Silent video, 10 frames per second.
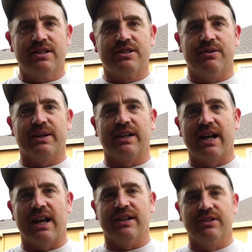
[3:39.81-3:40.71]
so we can
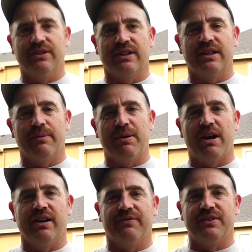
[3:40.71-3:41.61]
kind of do a
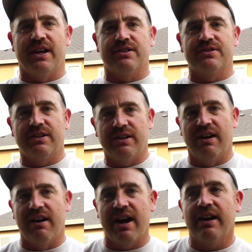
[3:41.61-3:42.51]
comparative test.
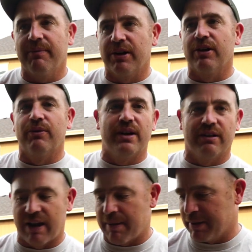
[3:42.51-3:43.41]
Alright, I'm going to go run
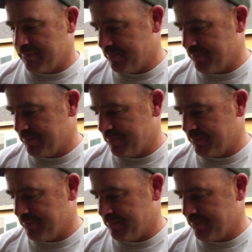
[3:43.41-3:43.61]
and grab it.